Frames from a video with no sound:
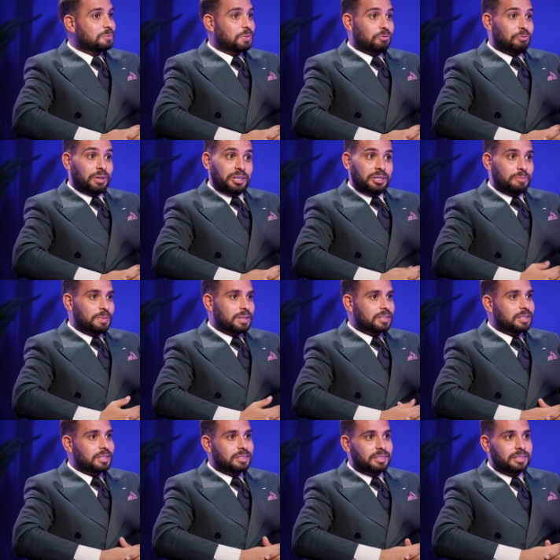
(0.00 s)
but running a
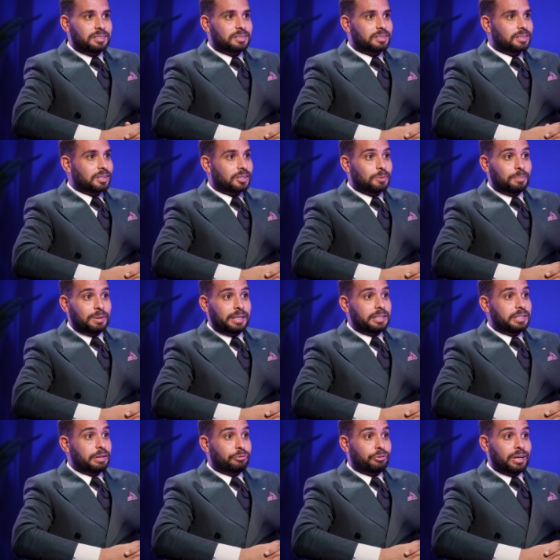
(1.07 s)
business is a completely
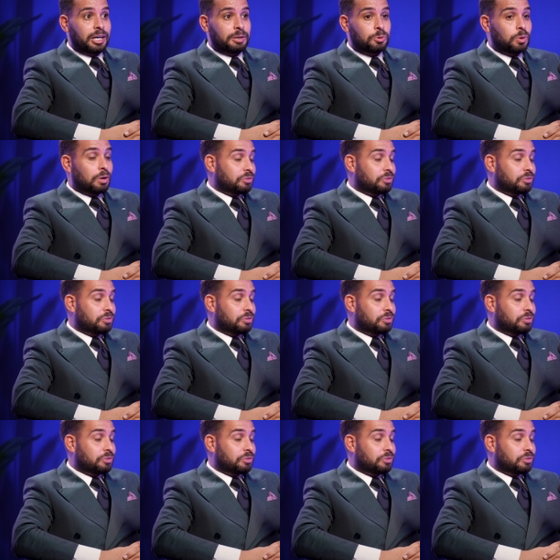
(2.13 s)
different animal.